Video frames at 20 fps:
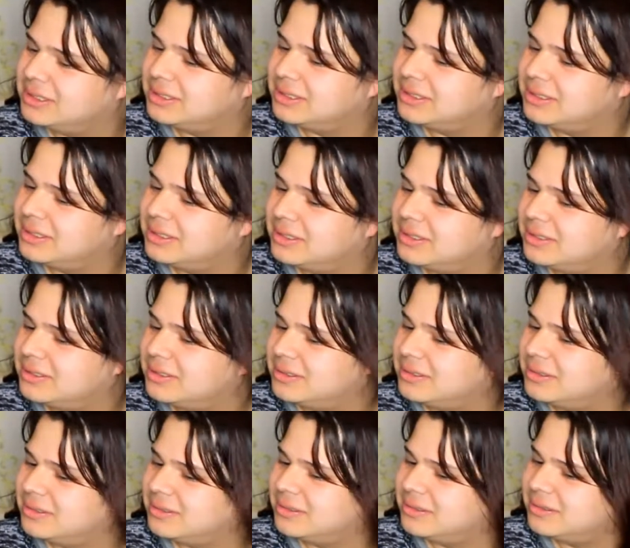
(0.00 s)

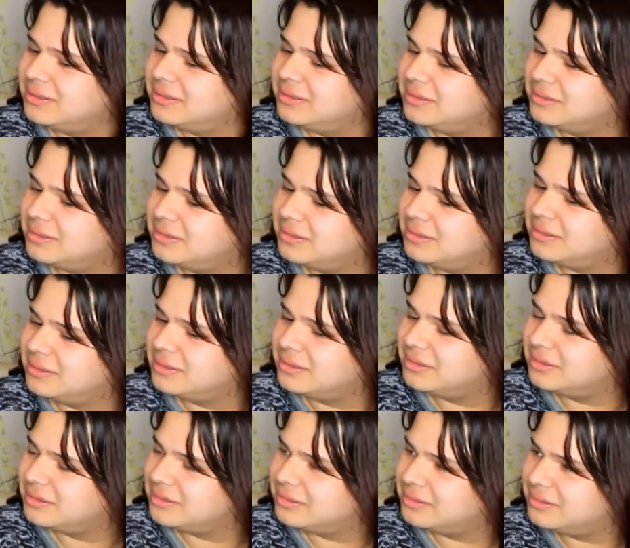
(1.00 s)

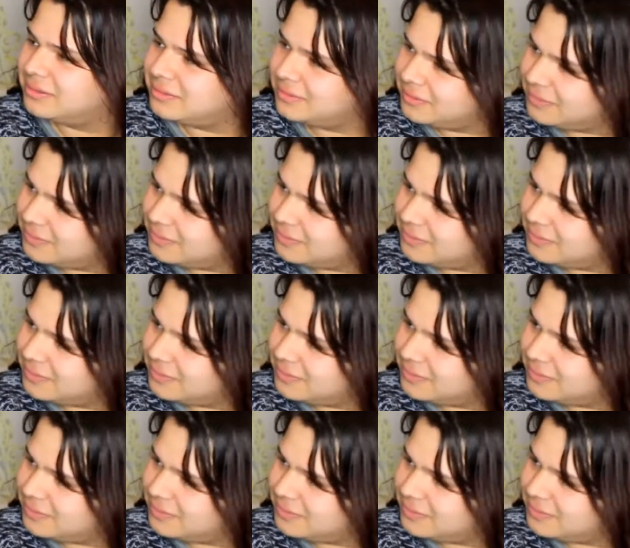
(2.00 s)
(not speaking)